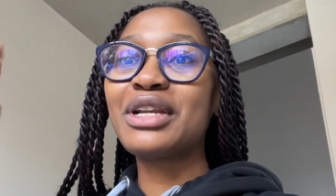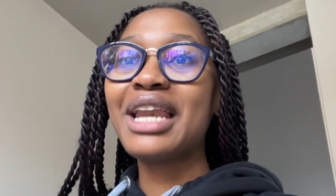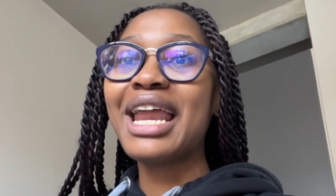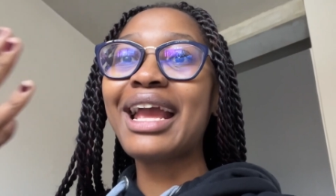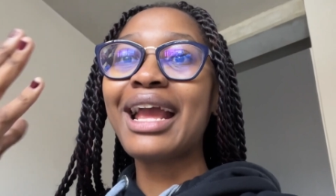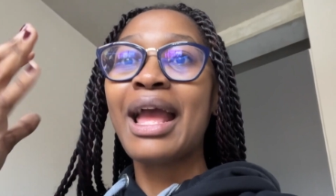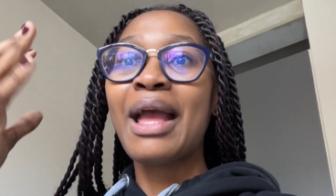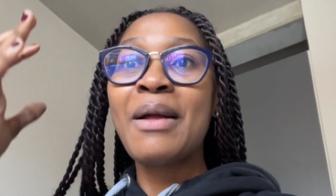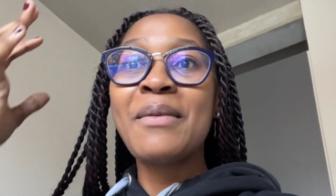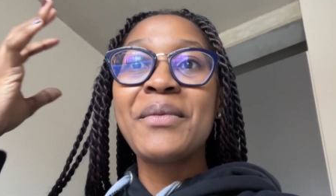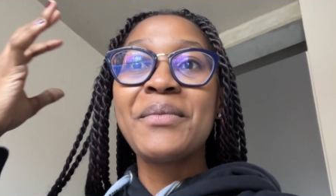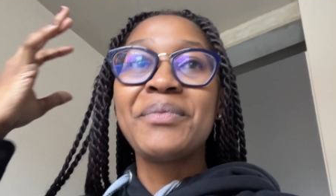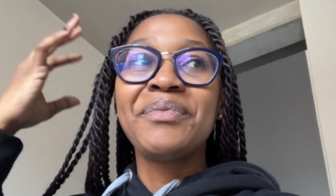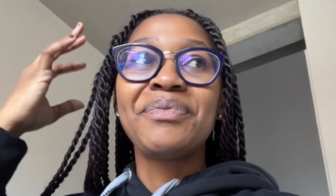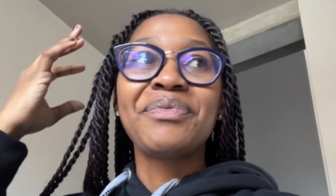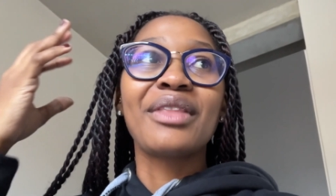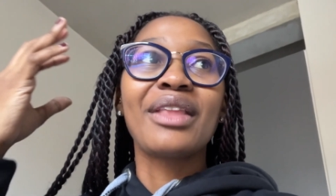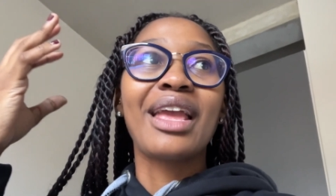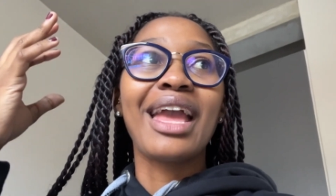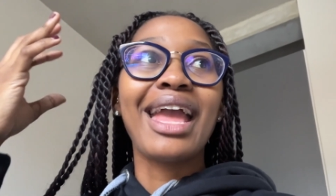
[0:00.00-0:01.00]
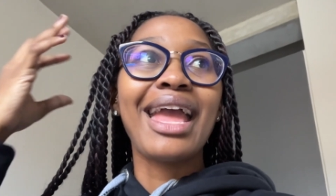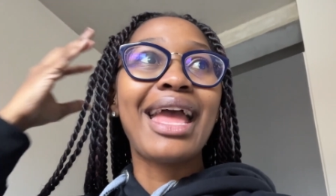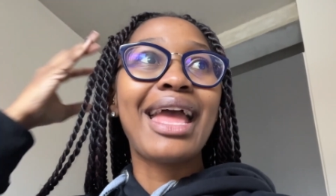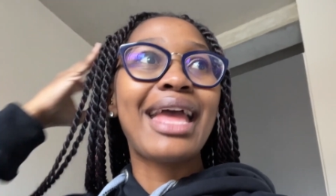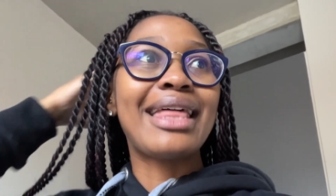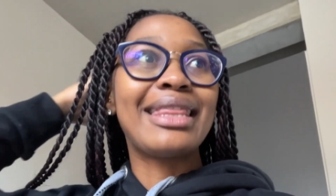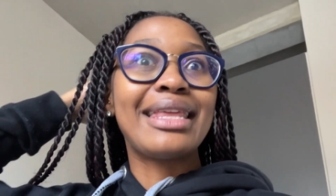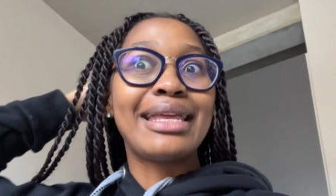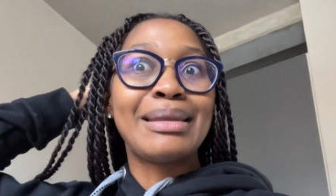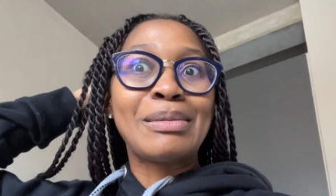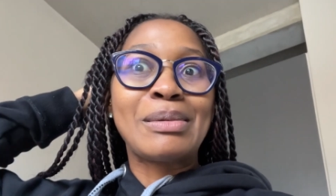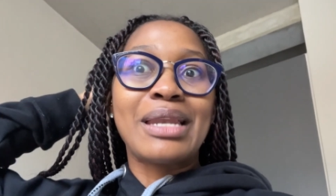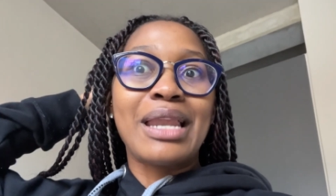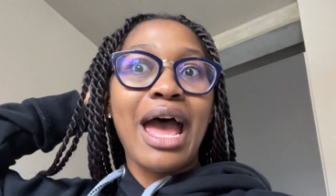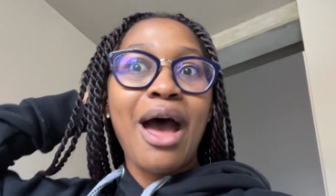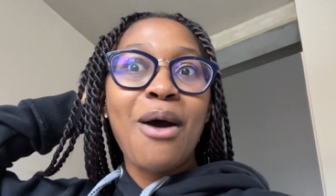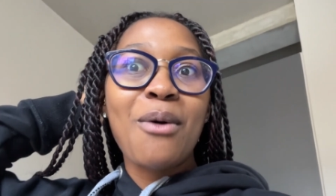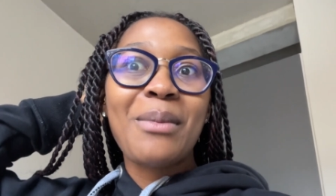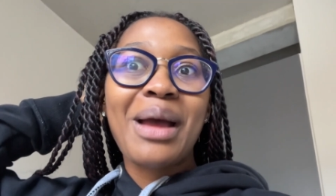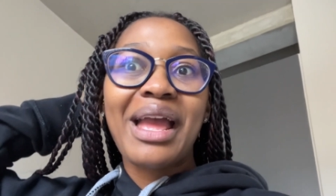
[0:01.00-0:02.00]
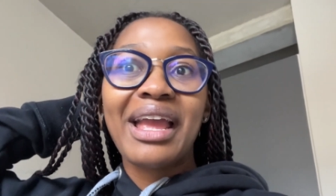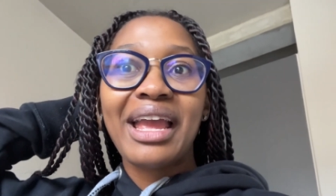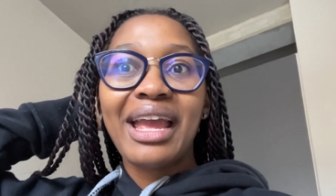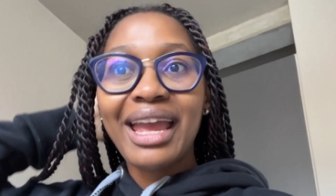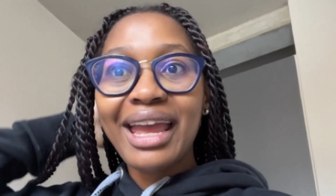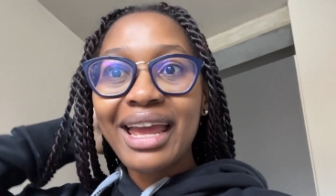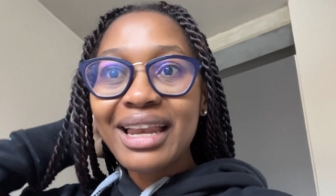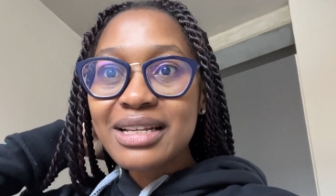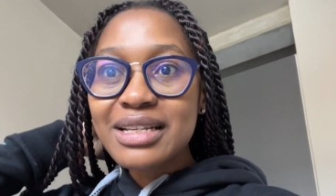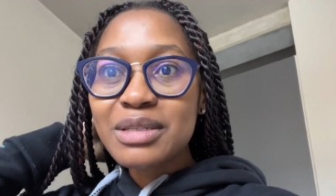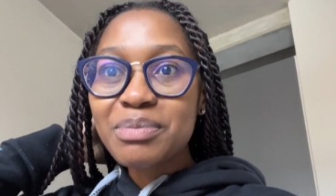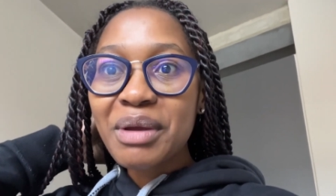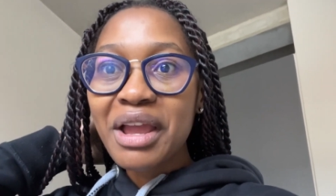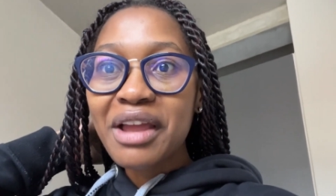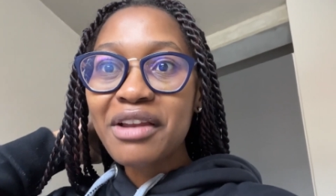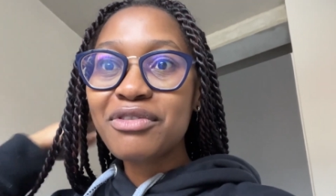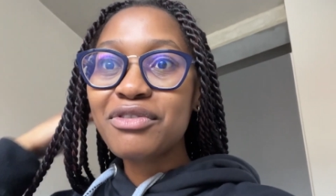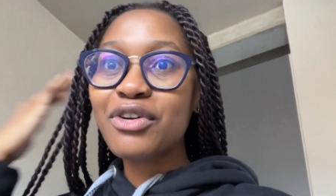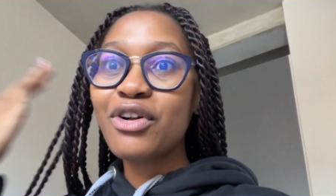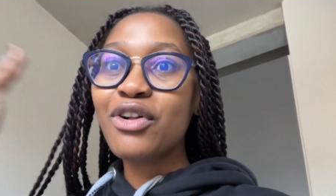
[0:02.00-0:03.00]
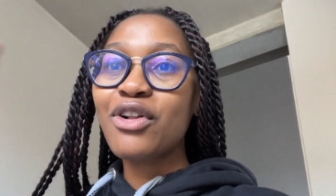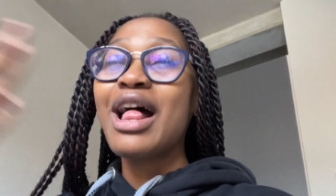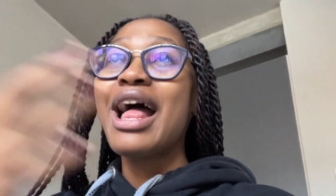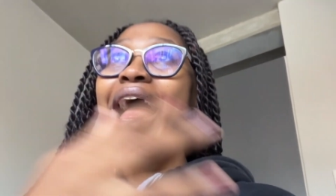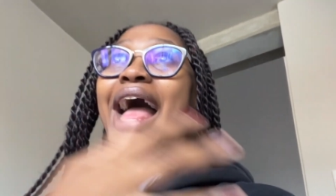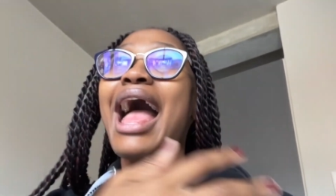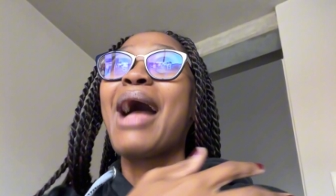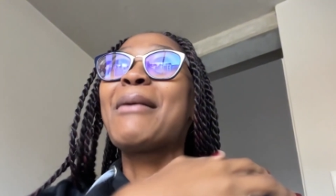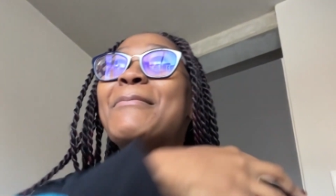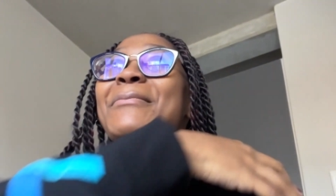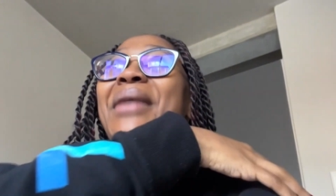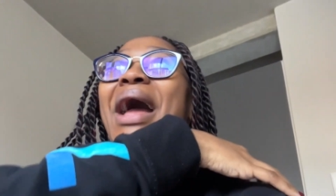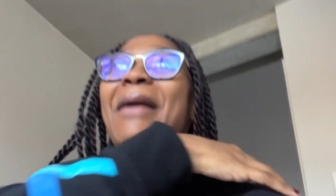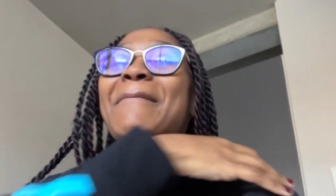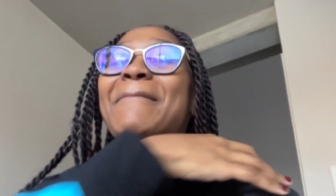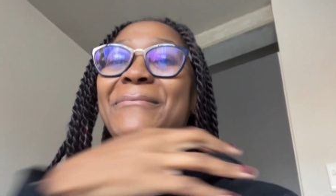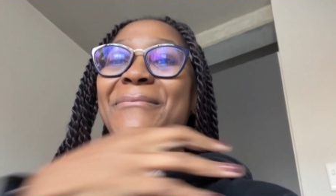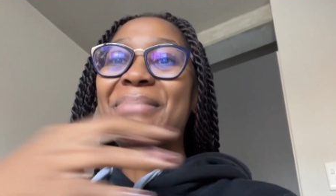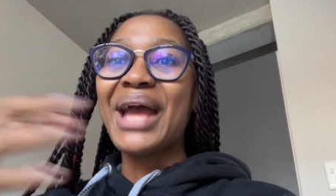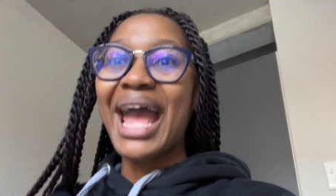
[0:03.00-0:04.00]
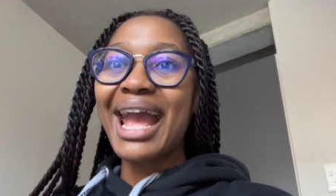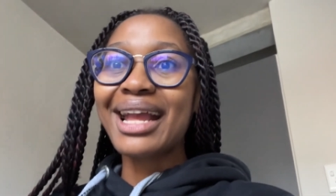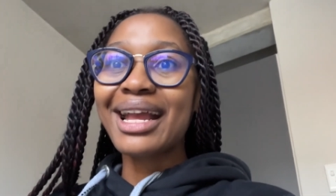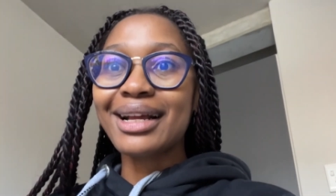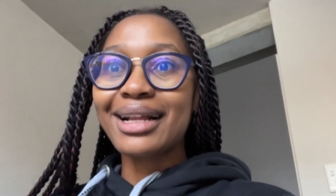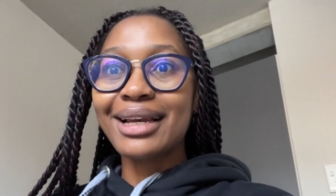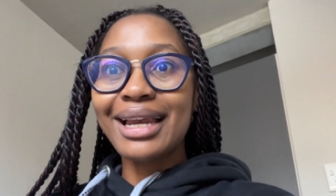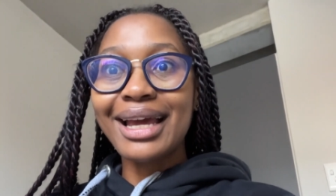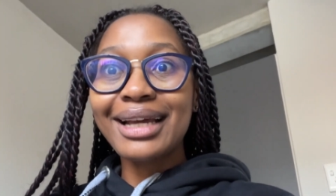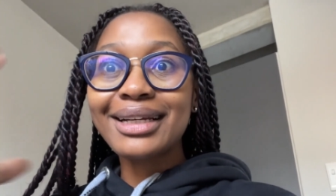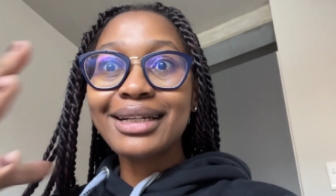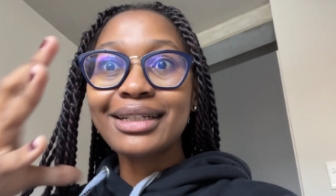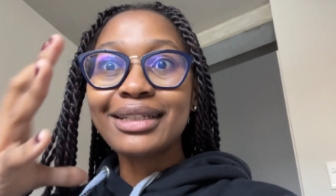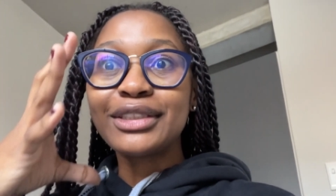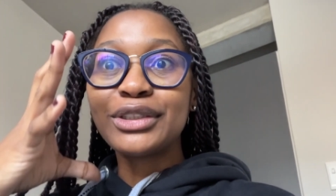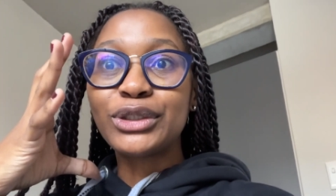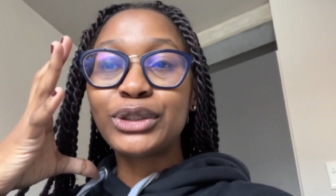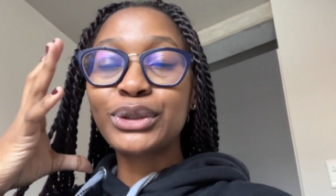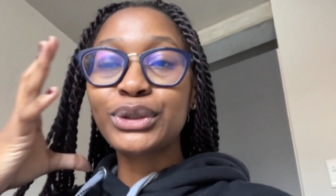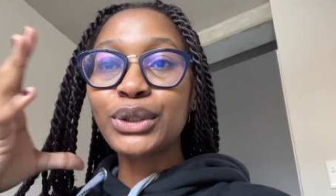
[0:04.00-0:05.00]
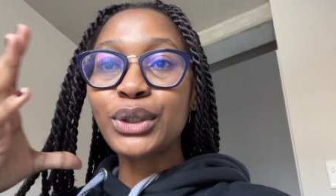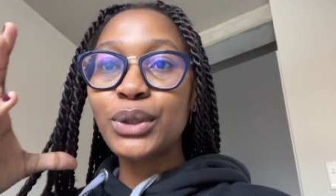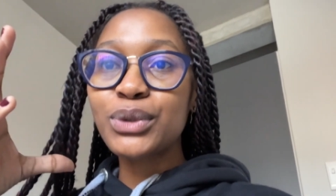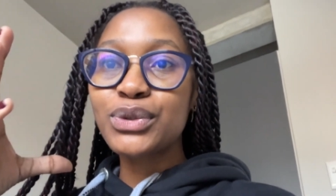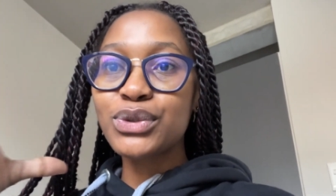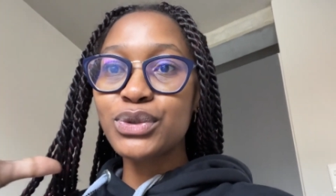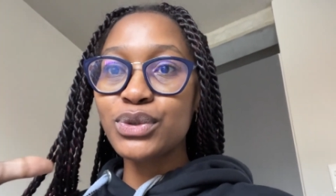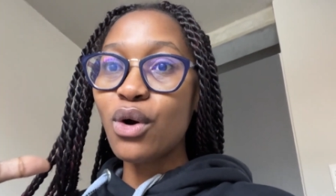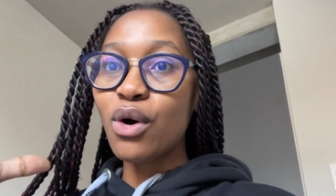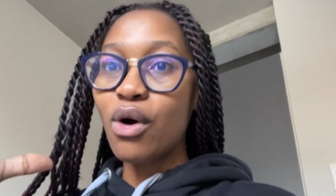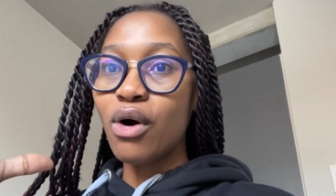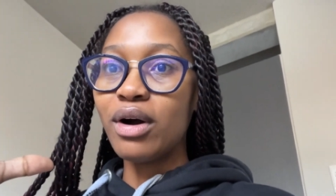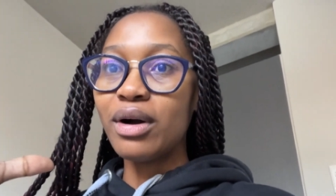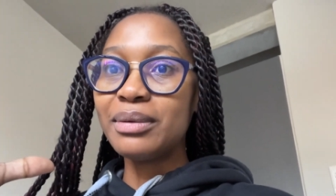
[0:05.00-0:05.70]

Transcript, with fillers: Like now my head is painful, my back like is so sore.